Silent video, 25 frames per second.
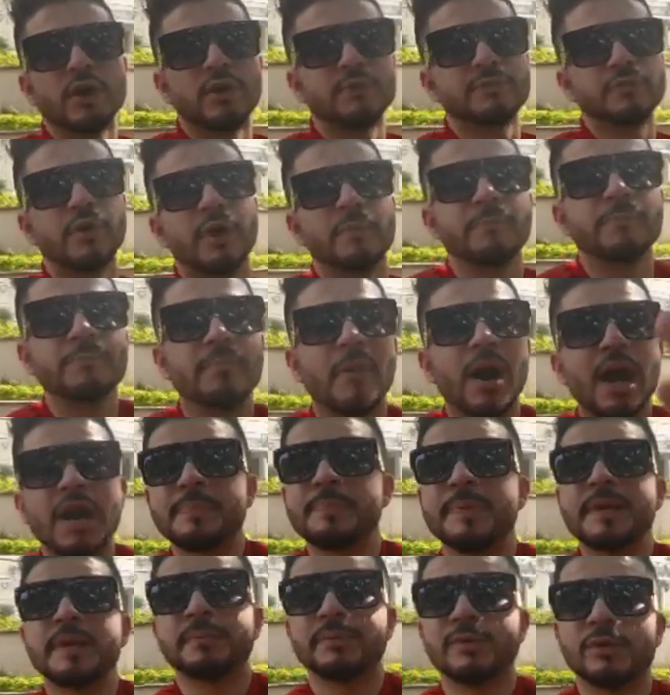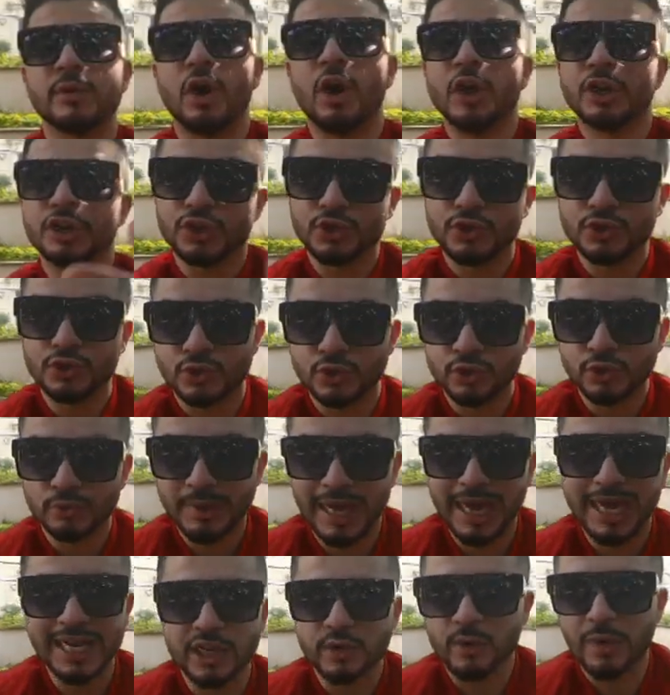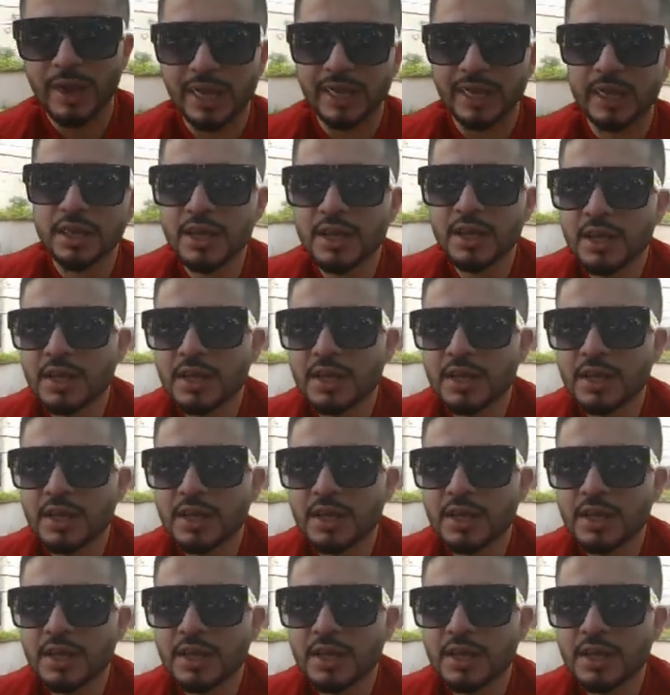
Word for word: you know, for my people on YouTube anyway.